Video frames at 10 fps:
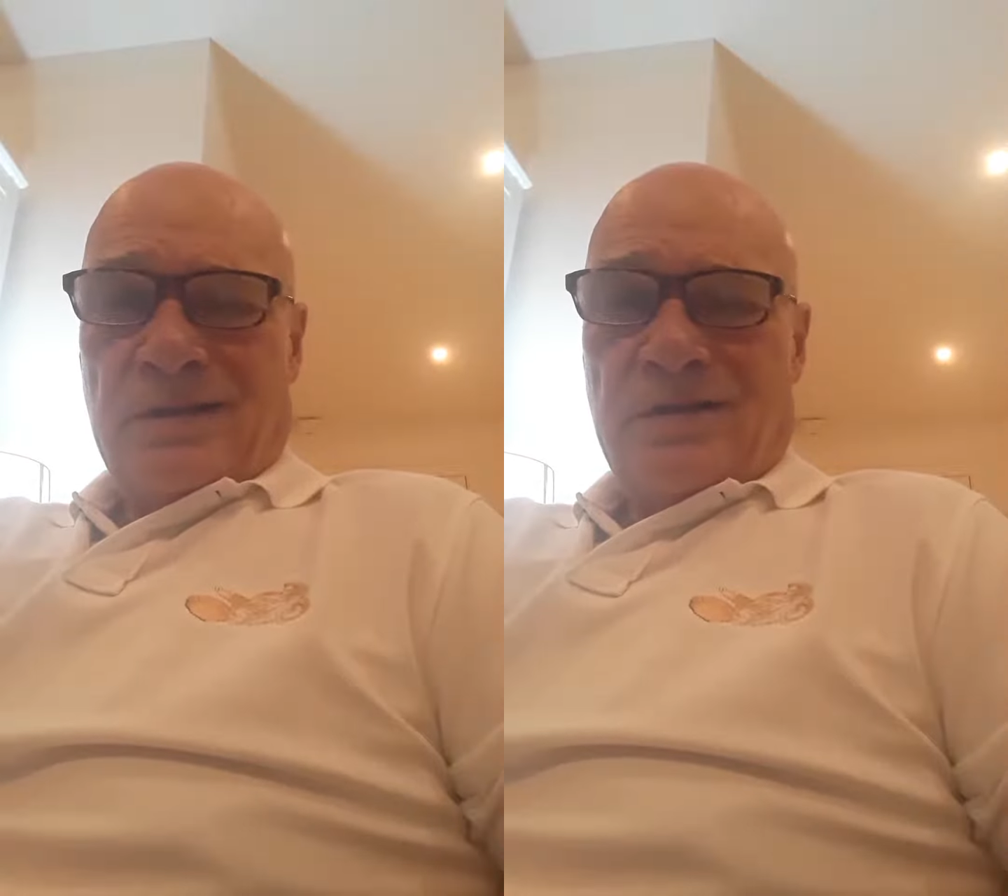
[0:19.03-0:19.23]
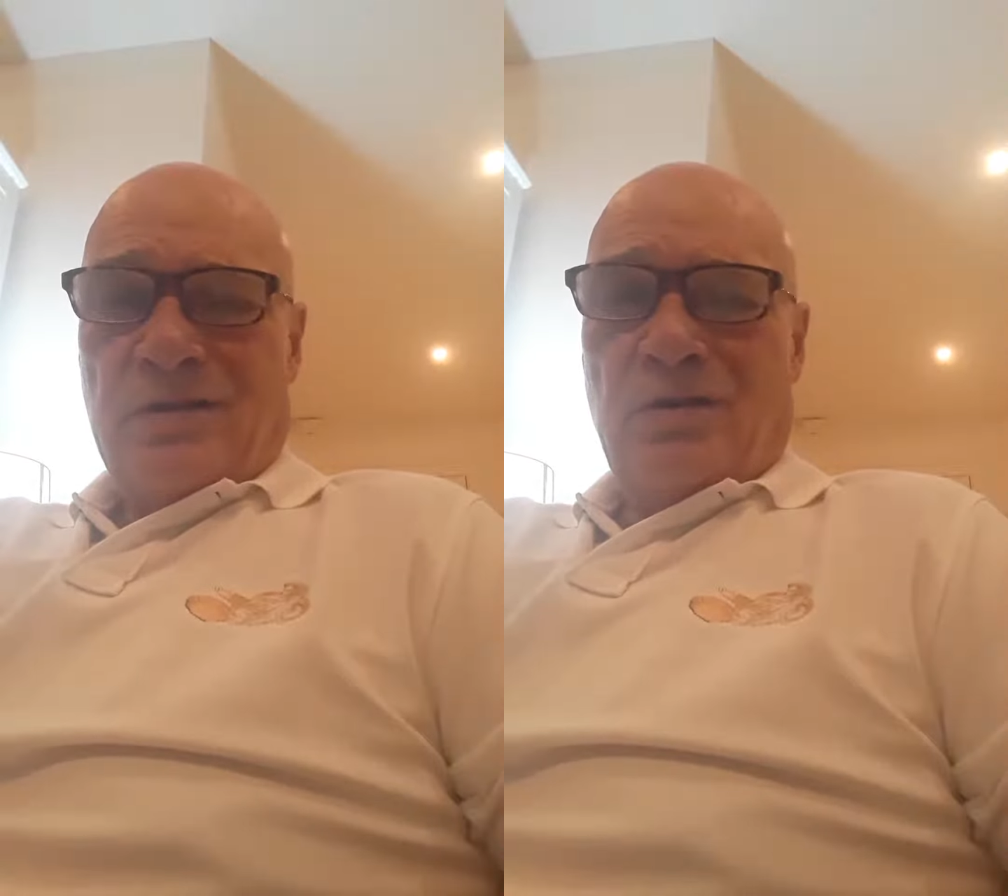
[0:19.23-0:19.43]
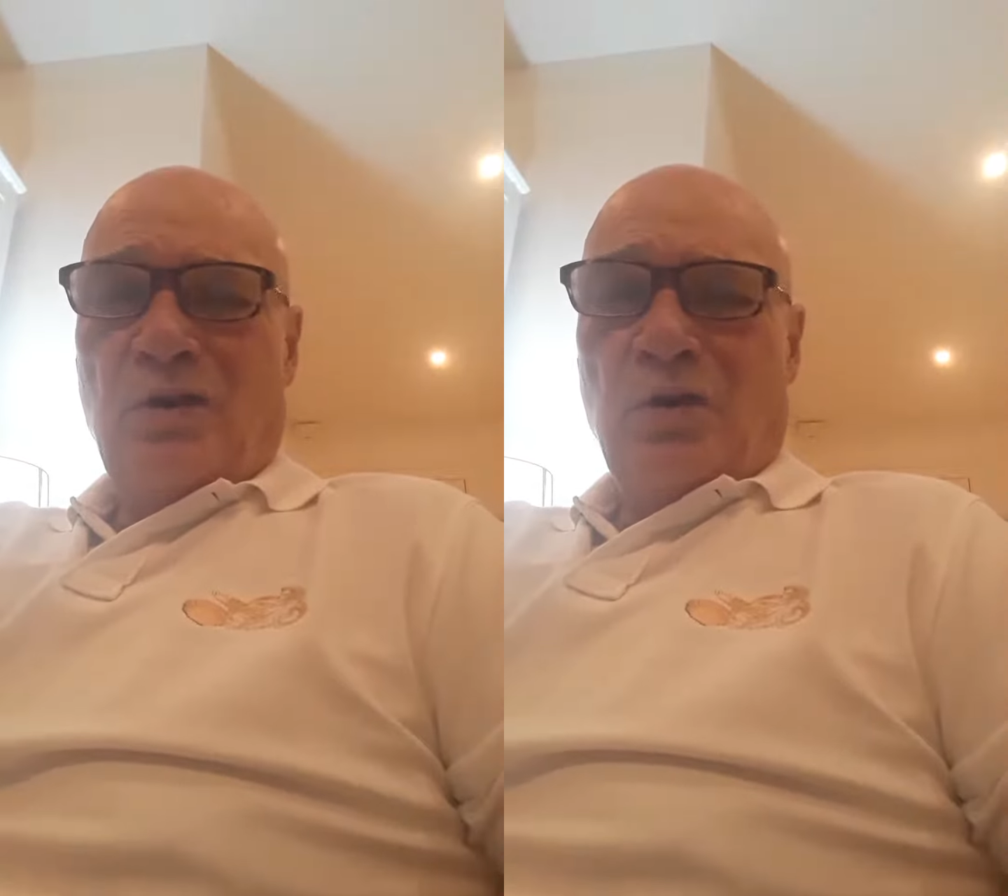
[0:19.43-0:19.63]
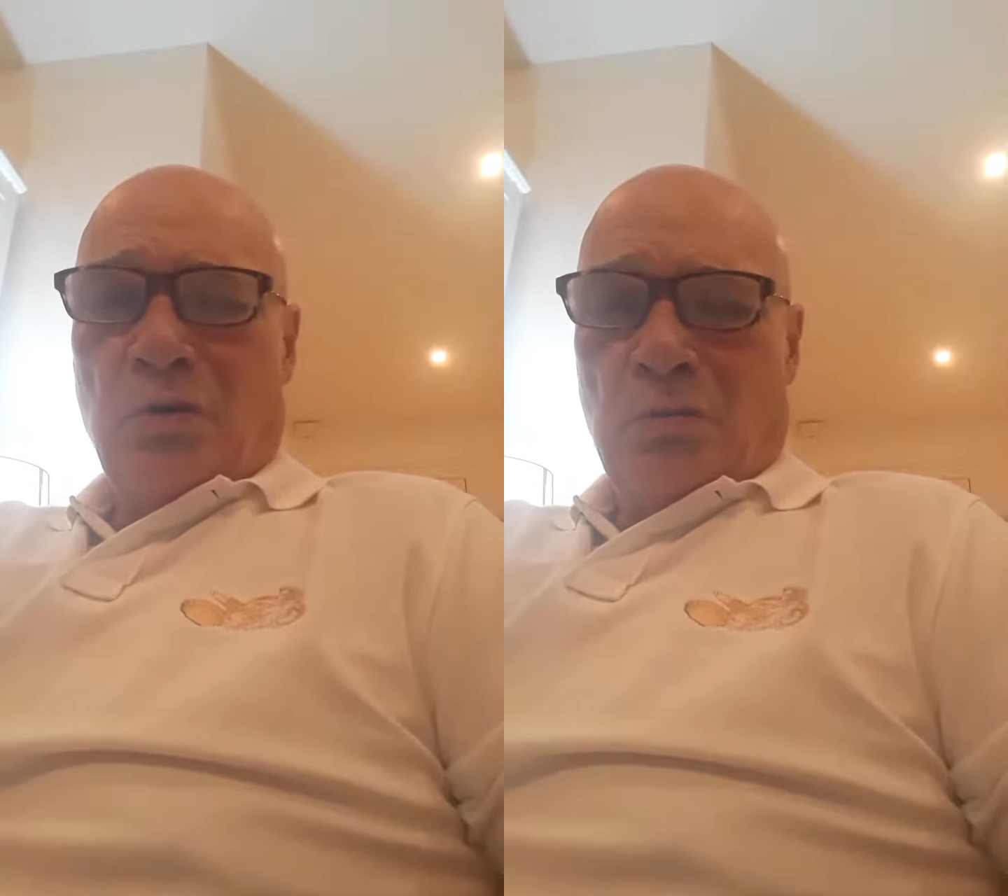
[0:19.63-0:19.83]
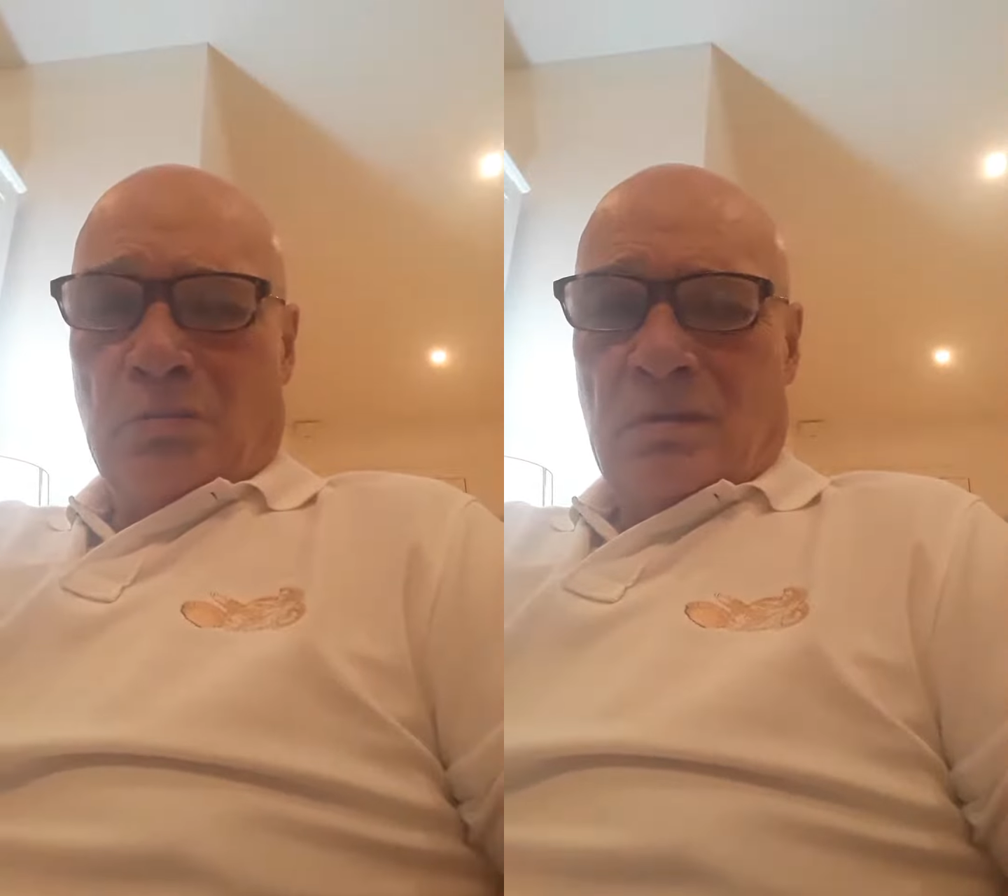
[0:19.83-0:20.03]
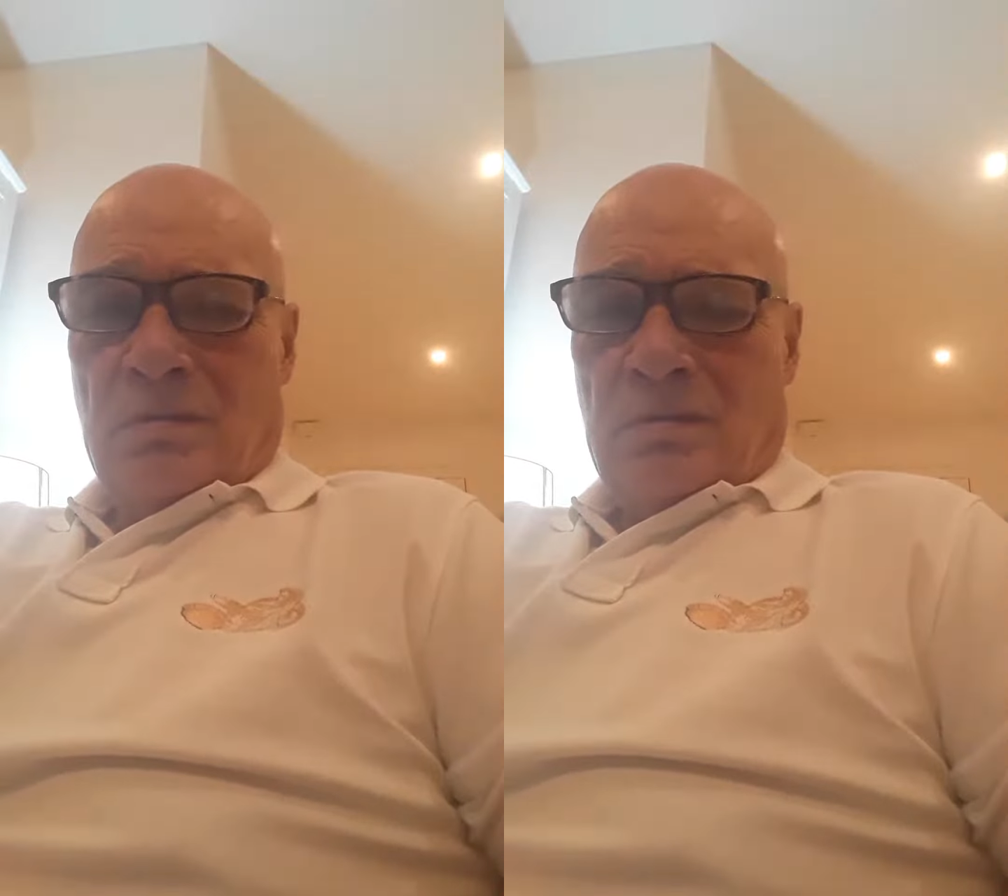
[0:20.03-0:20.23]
a tomb,